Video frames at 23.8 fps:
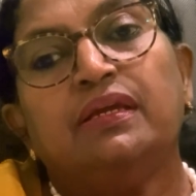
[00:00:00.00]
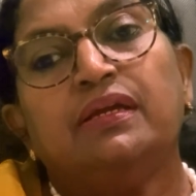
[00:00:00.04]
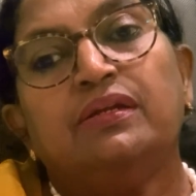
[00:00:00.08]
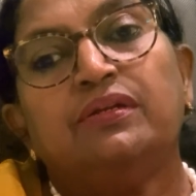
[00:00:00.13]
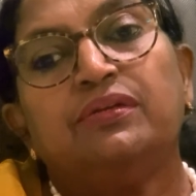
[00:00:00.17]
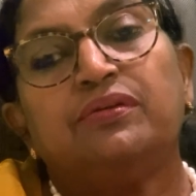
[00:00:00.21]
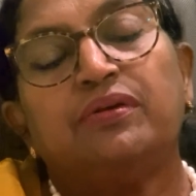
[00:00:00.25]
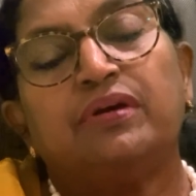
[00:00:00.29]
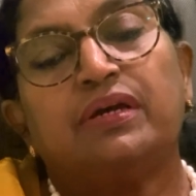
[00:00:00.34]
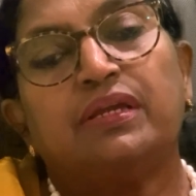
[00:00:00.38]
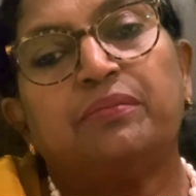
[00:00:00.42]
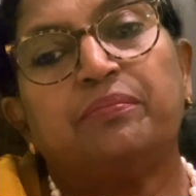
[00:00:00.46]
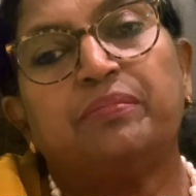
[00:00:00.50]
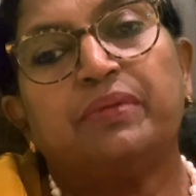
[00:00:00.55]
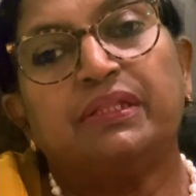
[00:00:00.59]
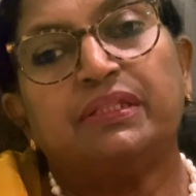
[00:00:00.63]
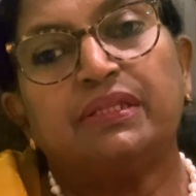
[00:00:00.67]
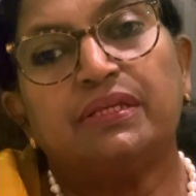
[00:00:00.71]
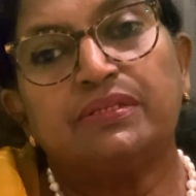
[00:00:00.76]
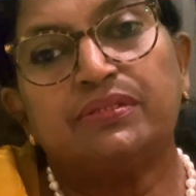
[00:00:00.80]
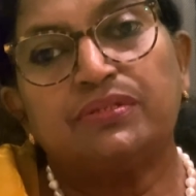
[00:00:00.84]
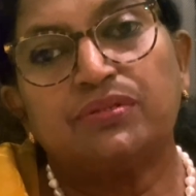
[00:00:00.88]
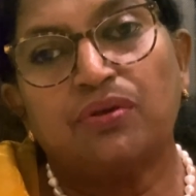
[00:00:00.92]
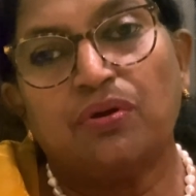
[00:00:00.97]
her
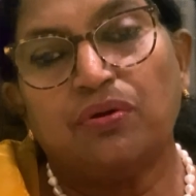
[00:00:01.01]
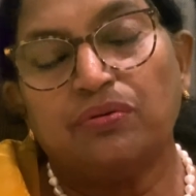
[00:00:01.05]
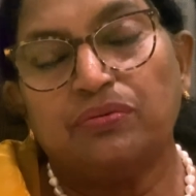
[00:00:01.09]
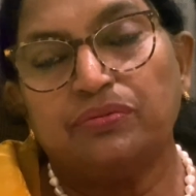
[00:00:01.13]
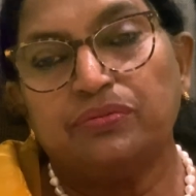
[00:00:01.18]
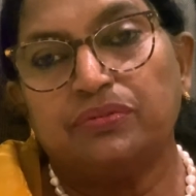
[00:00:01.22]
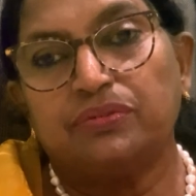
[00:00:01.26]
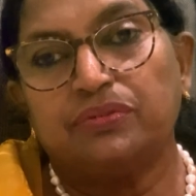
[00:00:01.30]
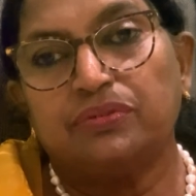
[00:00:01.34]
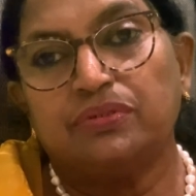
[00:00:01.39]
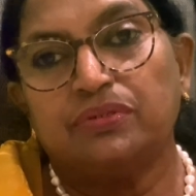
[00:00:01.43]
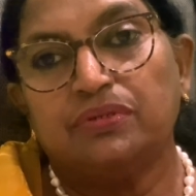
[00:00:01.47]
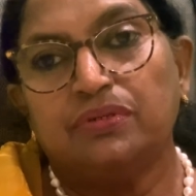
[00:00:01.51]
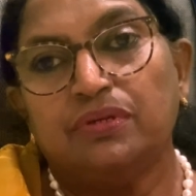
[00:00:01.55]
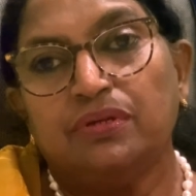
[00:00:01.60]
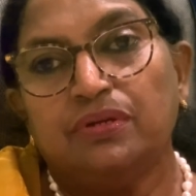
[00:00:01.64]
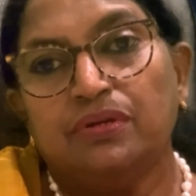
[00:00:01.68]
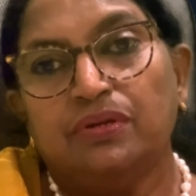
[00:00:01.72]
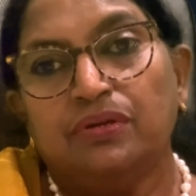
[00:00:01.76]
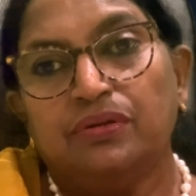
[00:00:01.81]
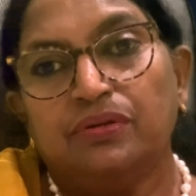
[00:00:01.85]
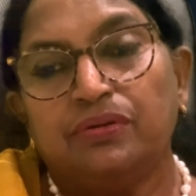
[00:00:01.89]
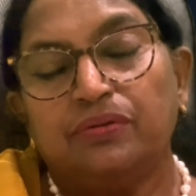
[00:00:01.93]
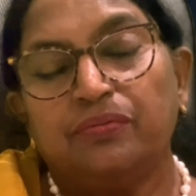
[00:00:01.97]
brother's house
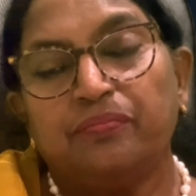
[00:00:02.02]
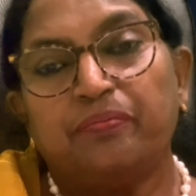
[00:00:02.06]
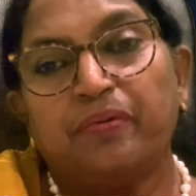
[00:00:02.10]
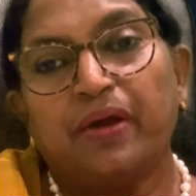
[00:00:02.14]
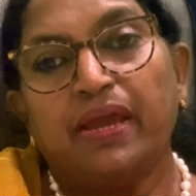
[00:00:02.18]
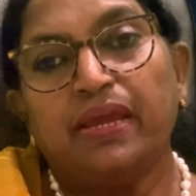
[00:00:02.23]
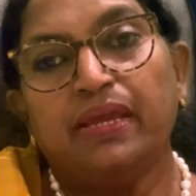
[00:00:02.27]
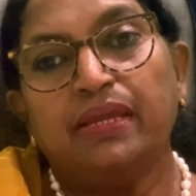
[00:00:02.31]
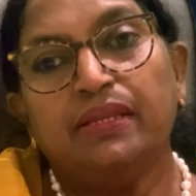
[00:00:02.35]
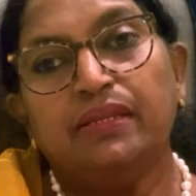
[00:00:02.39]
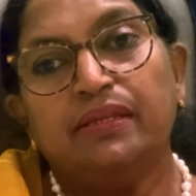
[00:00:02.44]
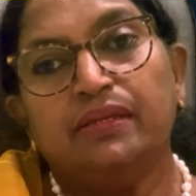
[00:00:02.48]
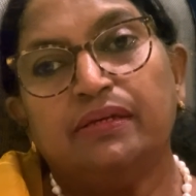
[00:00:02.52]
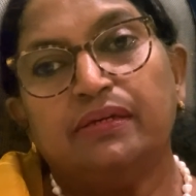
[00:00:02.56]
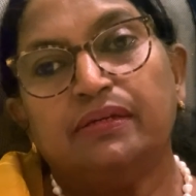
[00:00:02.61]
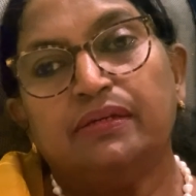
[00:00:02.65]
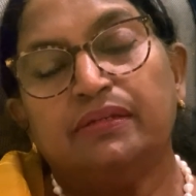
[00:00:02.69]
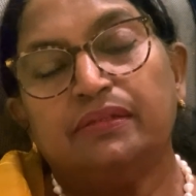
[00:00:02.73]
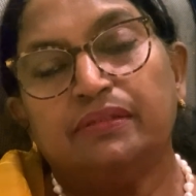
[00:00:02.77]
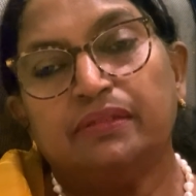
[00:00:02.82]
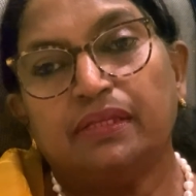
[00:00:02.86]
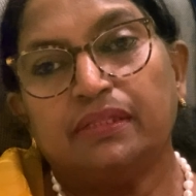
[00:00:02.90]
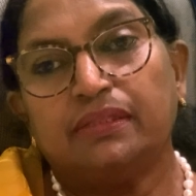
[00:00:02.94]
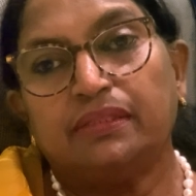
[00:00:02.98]
to find
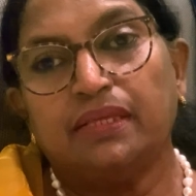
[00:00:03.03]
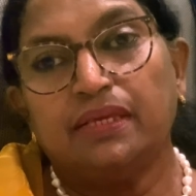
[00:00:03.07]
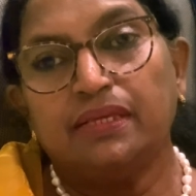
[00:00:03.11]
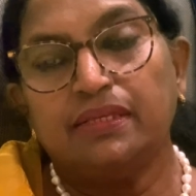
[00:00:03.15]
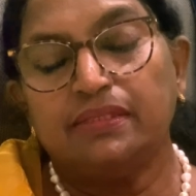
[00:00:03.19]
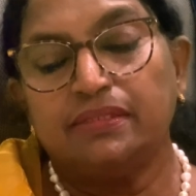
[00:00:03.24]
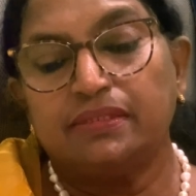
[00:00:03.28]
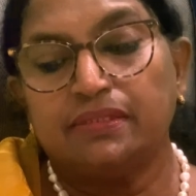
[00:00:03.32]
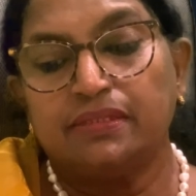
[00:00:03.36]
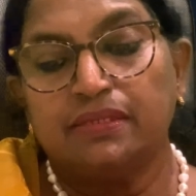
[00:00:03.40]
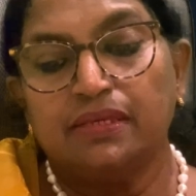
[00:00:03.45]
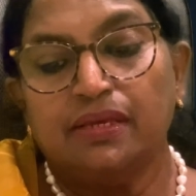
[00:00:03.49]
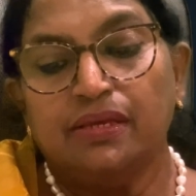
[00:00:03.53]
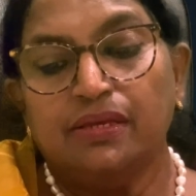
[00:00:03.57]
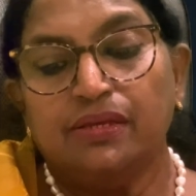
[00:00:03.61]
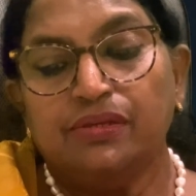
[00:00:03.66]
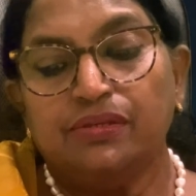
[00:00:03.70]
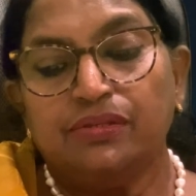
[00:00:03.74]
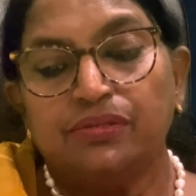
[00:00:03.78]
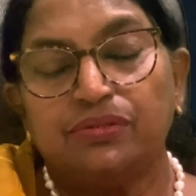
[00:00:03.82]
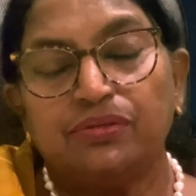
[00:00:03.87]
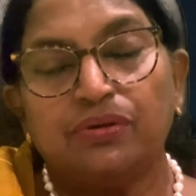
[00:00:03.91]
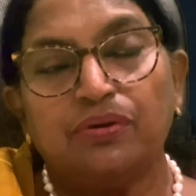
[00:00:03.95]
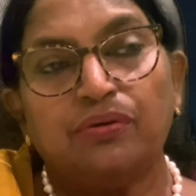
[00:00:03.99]
the things.
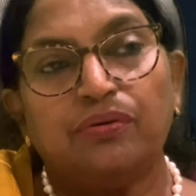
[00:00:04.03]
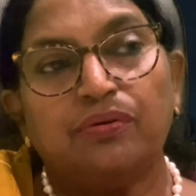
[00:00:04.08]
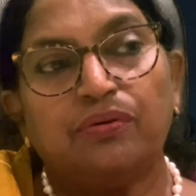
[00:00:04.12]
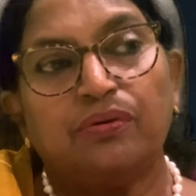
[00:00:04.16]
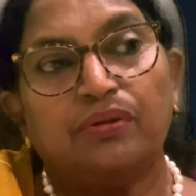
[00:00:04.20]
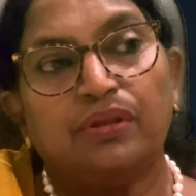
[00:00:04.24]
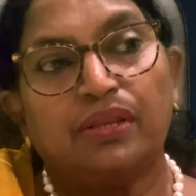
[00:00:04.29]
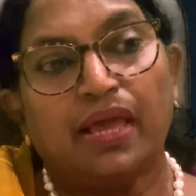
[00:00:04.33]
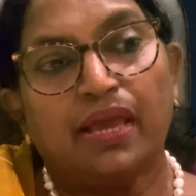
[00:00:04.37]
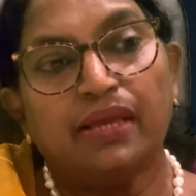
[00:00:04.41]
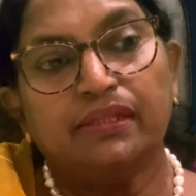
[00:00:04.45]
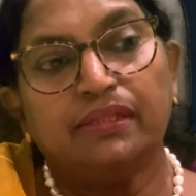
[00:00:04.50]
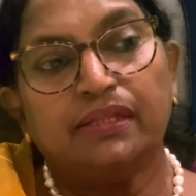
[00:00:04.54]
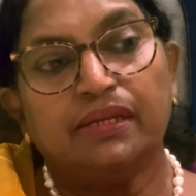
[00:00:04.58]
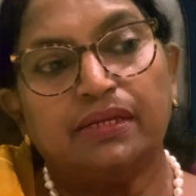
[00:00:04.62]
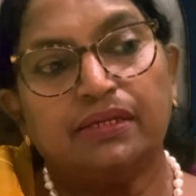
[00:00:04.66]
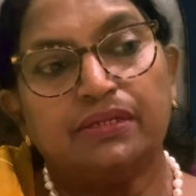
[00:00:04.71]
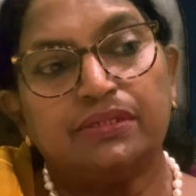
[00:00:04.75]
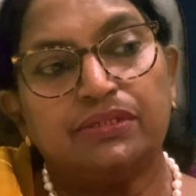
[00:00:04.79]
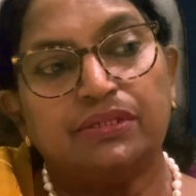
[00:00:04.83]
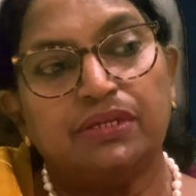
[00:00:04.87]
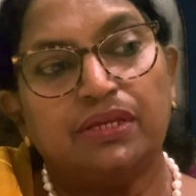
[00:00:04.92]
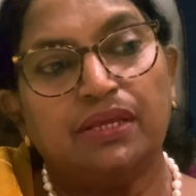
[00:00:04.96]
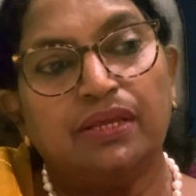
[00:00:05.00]
So like
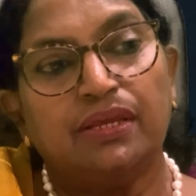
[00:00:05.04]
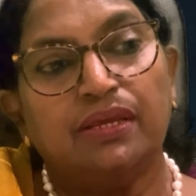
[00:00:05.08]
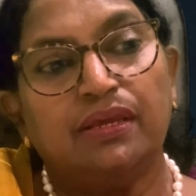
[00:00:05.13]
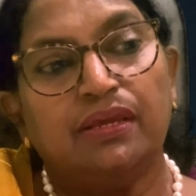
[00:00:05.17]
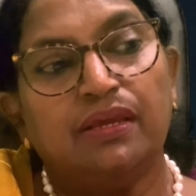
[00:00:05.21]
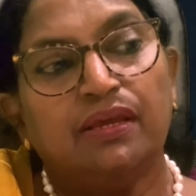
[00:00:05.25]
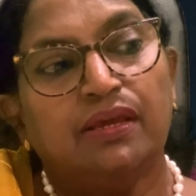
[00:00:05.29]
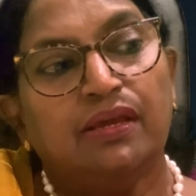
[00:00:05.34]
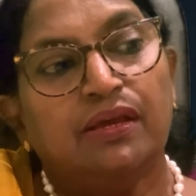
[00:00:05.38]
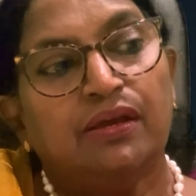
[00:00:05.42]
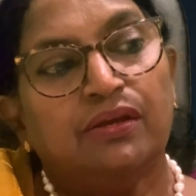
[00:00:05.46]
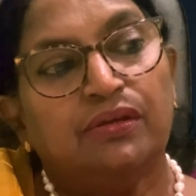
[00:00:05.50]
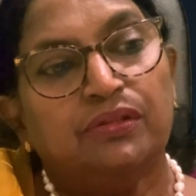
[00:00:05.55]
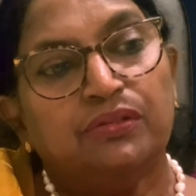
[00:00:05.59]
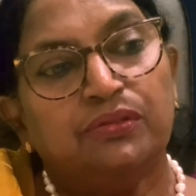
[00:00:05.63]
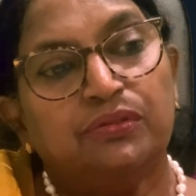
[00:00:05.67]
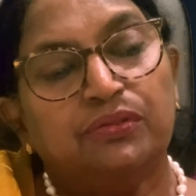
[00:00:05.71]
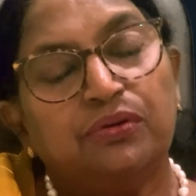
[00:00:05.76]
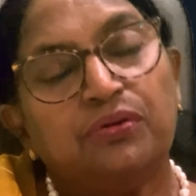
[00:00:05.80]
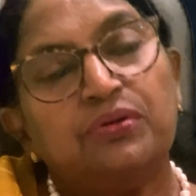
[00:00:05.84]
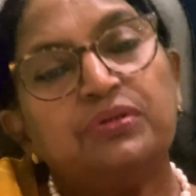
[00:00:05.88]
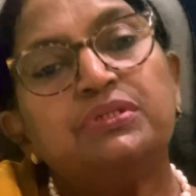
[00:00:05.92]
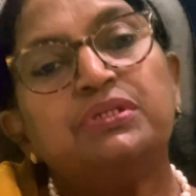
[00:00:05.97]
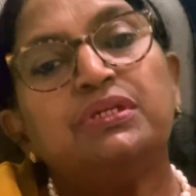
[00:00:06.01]
that,
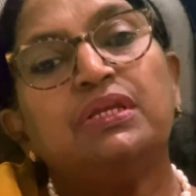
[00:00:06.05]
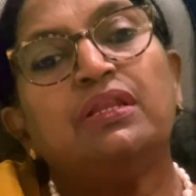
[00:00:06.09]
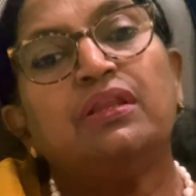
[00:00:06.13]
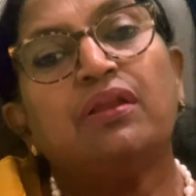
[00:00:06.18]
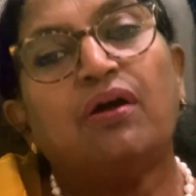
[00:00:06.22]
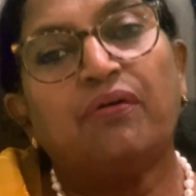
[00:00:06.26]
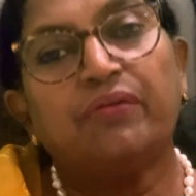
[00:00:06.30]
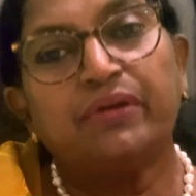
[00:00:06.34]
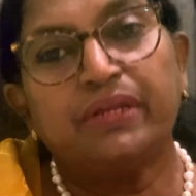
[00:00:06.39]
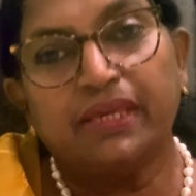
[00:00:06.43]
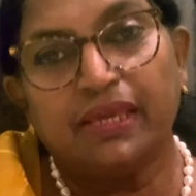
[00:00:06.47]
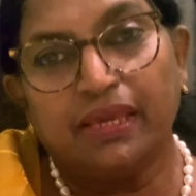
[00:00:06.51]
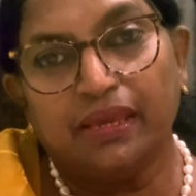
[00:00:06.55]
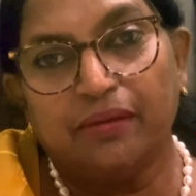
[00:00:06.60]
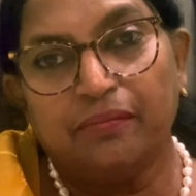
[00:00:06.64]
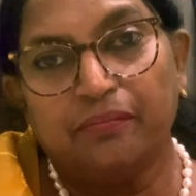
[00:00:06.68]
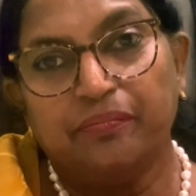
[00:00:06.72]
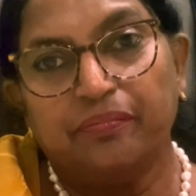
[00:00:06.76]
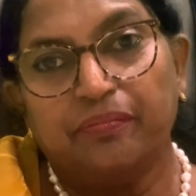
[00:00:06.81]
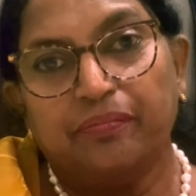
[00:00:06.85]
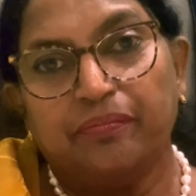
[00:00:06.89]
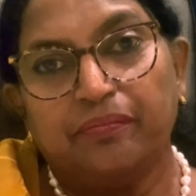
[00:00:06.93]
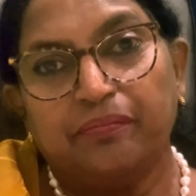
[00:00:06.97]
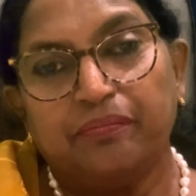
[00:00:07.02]
though she loved
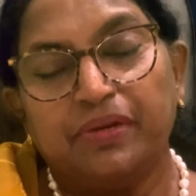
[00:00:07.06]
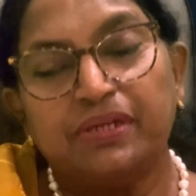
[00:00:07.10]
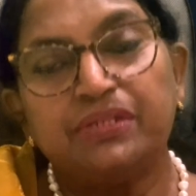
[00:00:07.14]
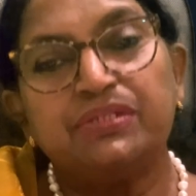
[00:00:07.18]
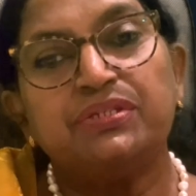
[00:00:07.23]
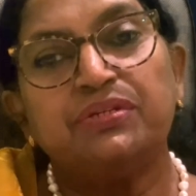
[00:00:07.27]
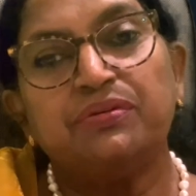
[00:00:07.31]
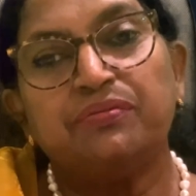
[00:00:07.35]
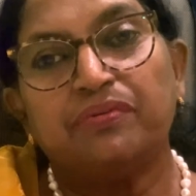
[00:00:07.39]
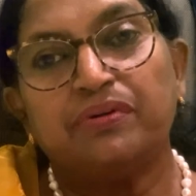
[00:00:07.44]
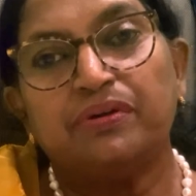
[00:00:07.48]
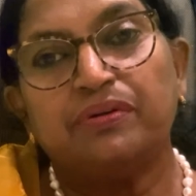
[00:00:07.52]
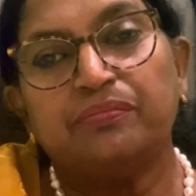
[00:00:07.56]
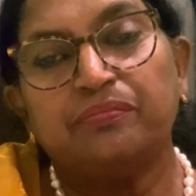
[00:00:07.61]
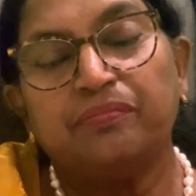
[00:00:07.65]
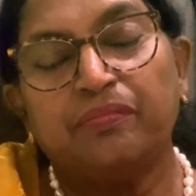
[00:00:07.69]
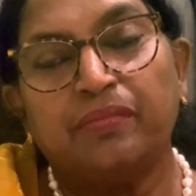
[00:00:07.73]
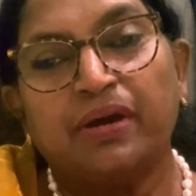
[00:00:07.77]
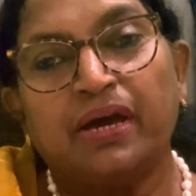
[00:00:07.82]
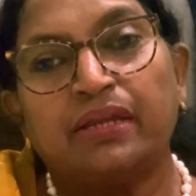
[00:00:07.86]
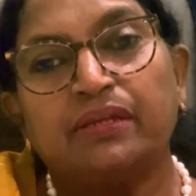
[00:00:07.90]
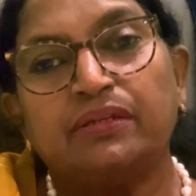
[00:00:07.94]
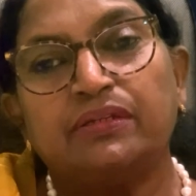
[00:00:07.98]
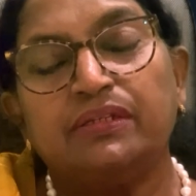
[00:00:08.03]
him, but
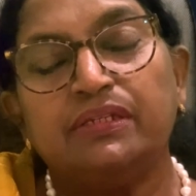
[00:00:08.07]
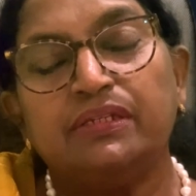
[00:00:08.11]
her